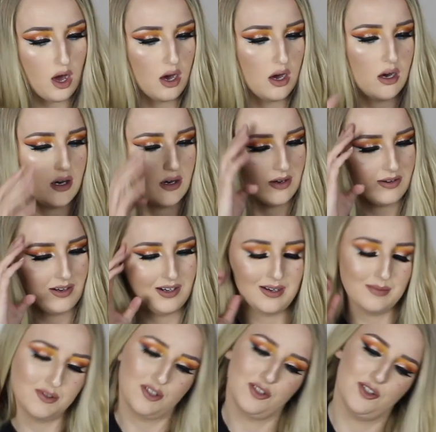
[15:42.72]
Oh,
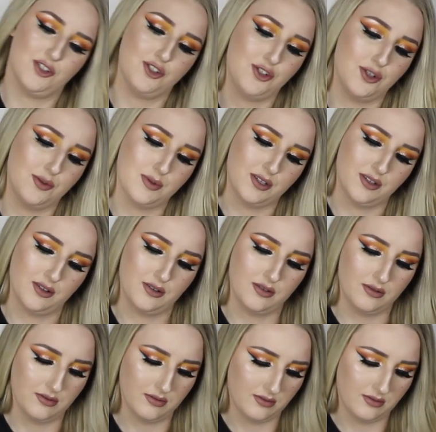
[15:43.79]
I'm so stupid.